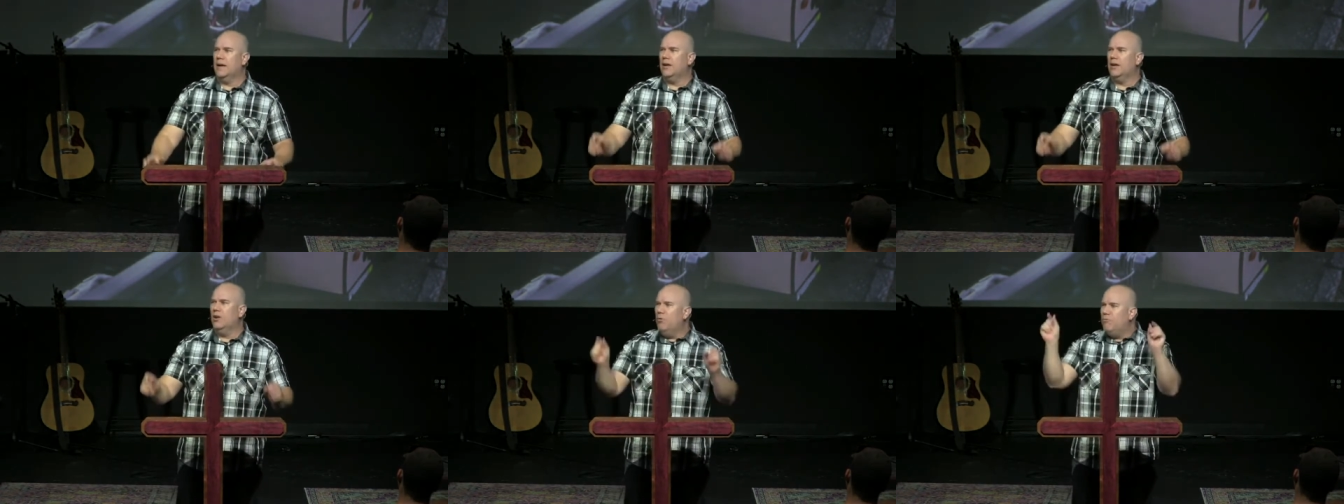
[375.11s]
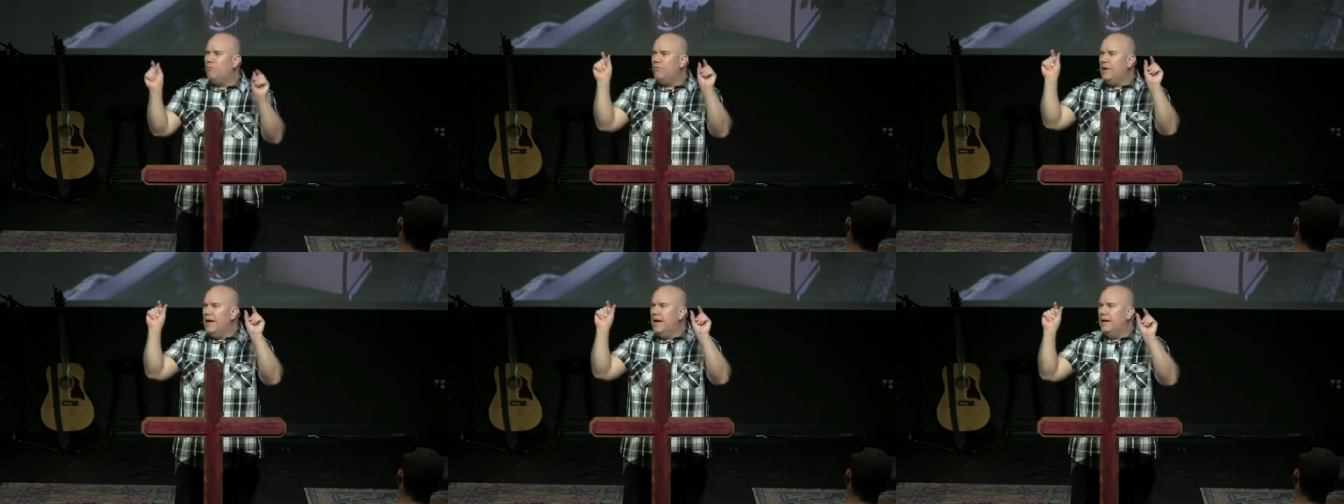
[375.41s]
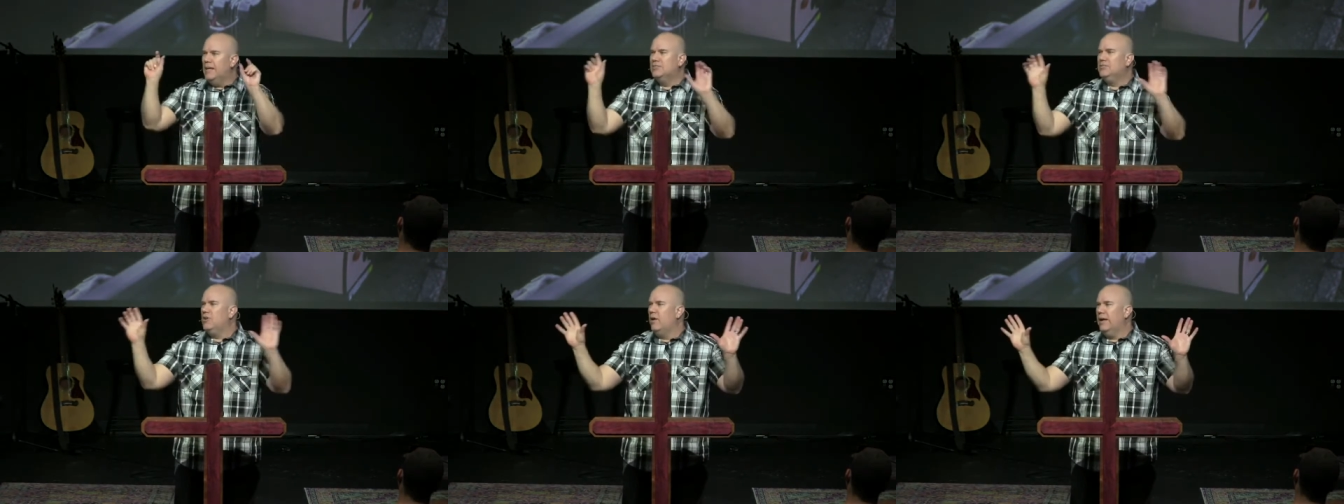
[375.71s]
I got a little
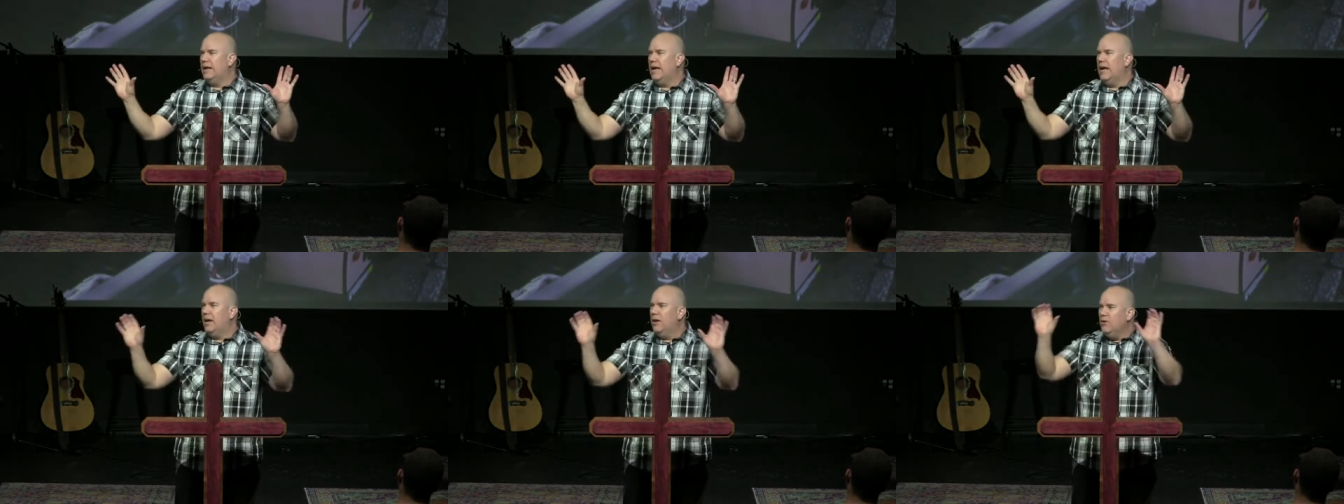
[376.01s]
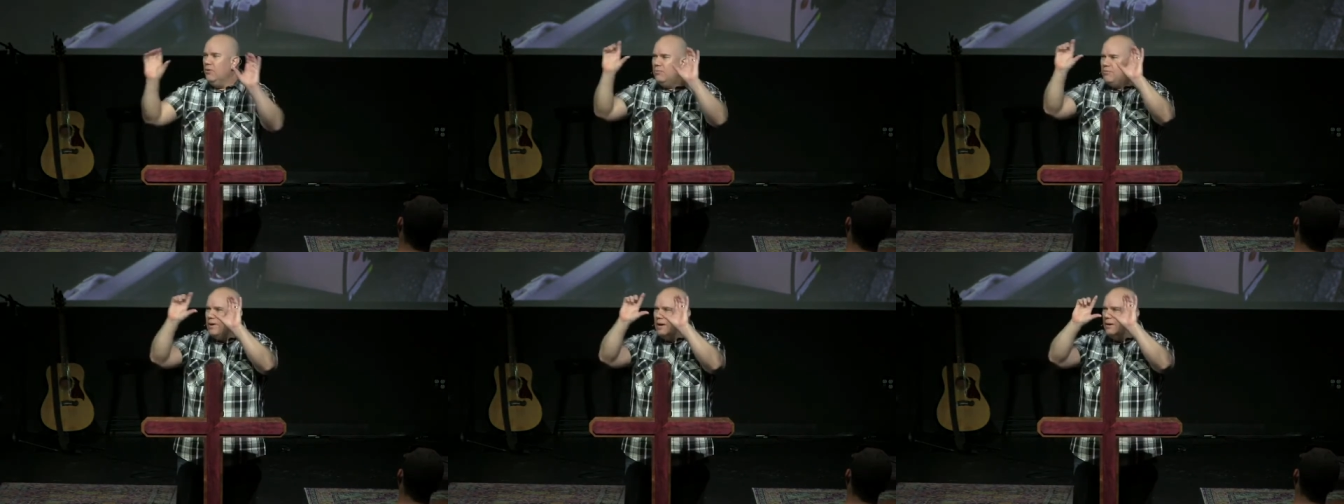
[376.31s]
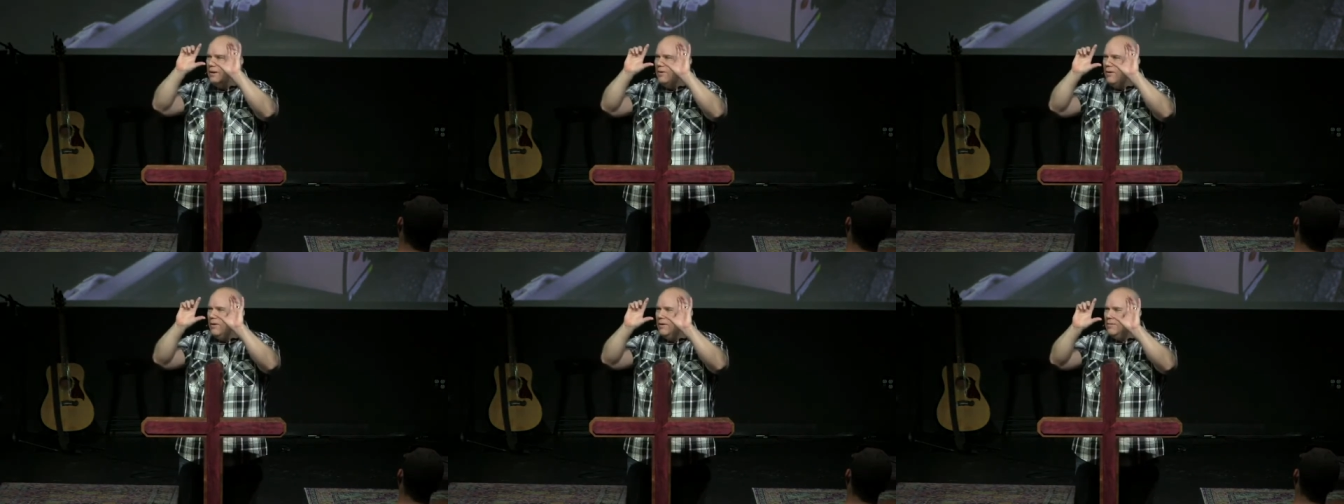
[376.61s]
fan. That's all I got. A little
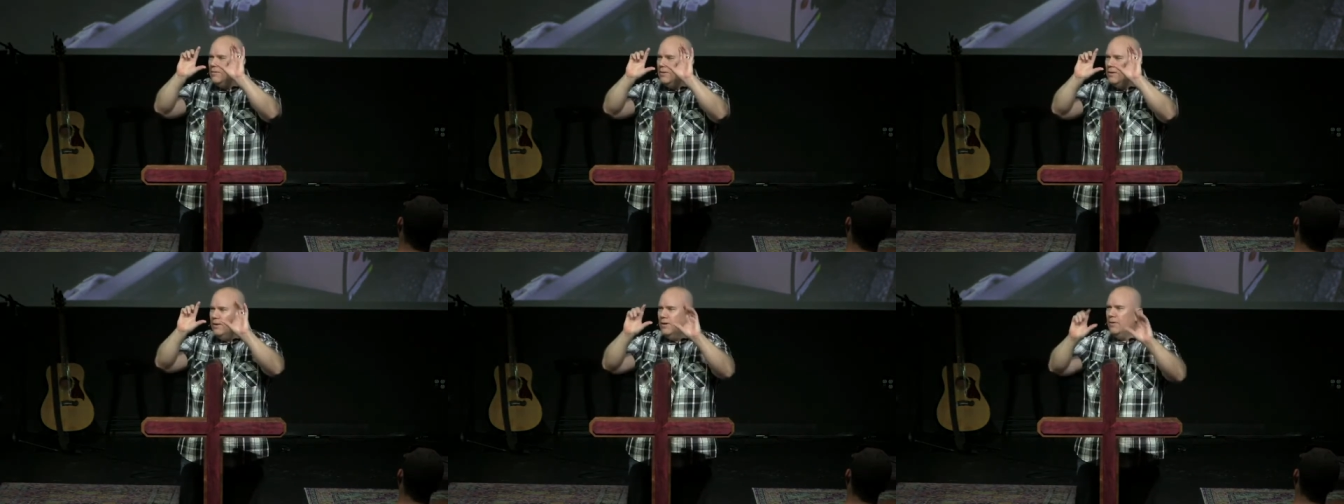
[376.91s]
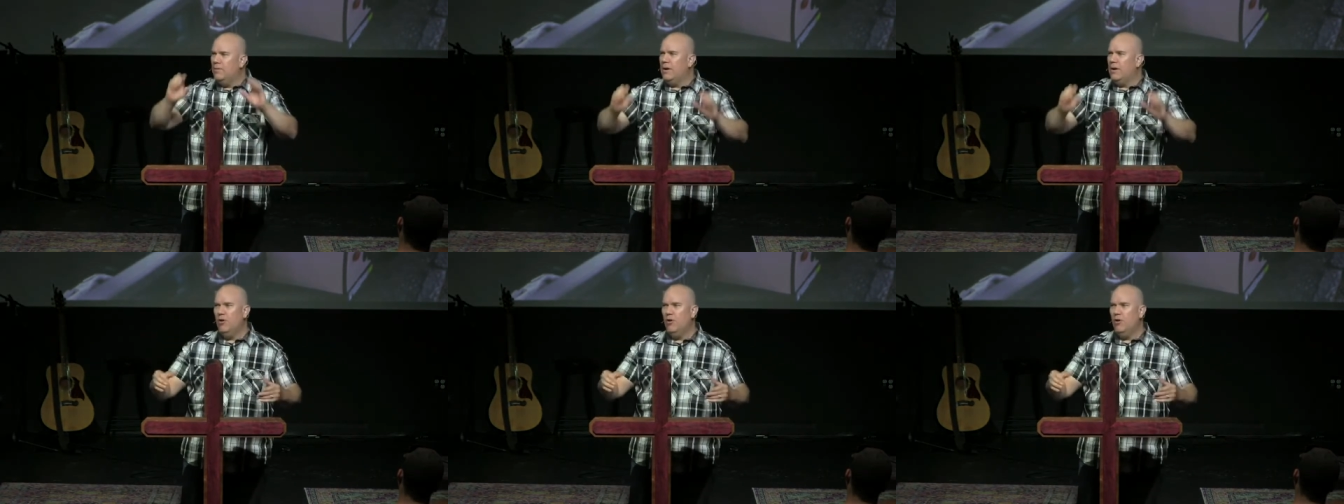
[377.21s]
fan on, you know.